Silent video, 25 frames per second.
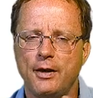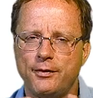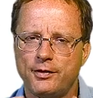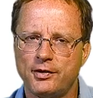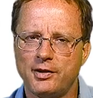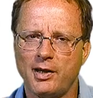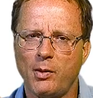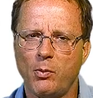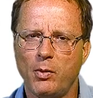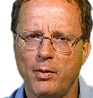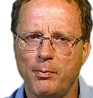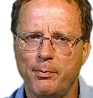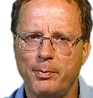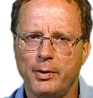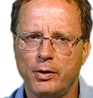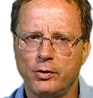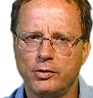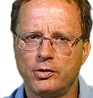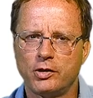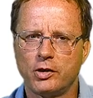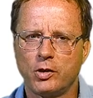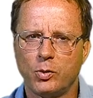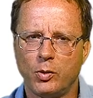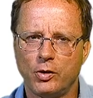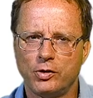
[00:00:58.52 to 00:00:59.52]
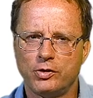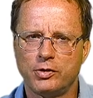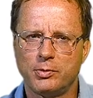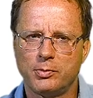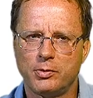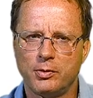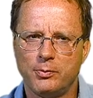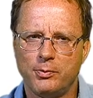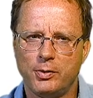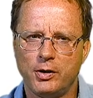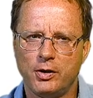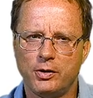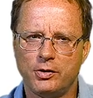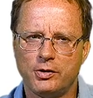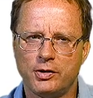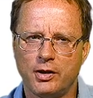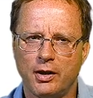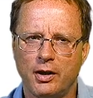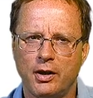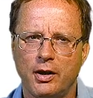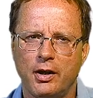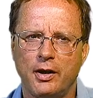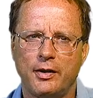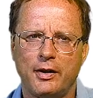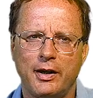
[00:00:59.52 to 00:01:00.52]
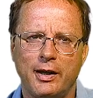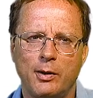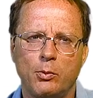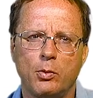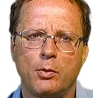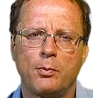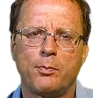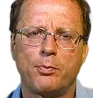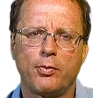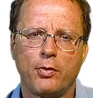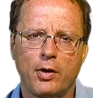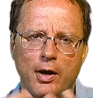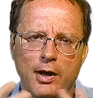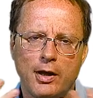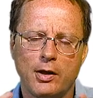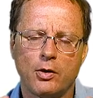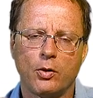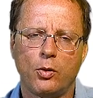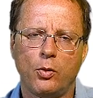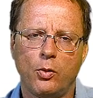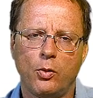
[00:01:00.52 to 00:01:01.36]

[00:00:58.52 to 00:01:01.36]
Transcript: If someone built a quantum computer, then it would break